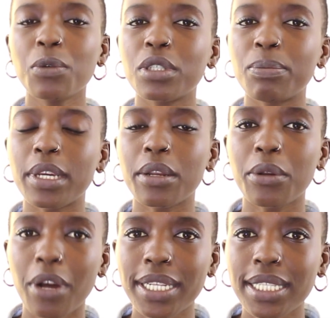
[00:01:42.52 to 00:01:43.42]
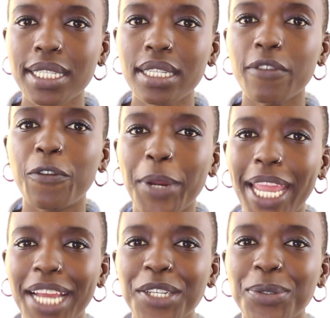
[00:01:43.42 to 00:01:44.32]
it would be a lot if we
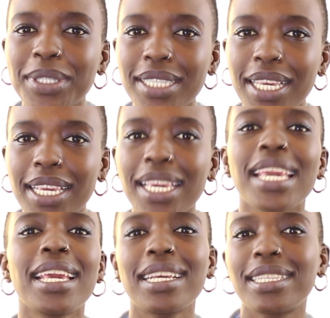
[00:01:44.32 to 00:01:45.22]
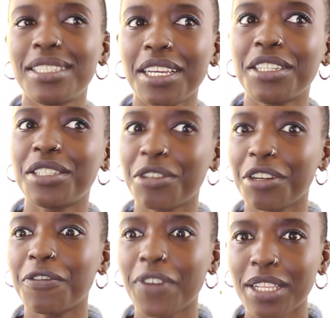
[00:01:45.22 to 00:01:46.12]
had to say exchange
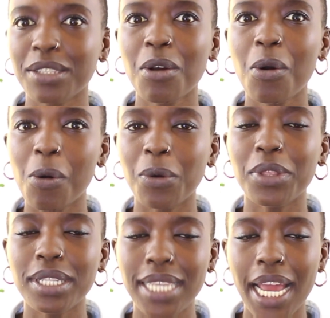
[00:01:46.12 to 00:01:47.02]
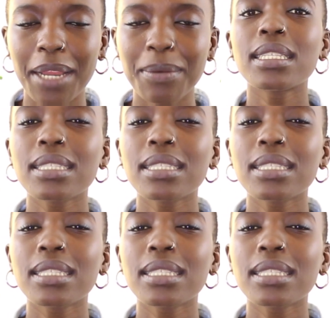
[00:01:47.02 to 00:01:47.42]
traded funds all the time.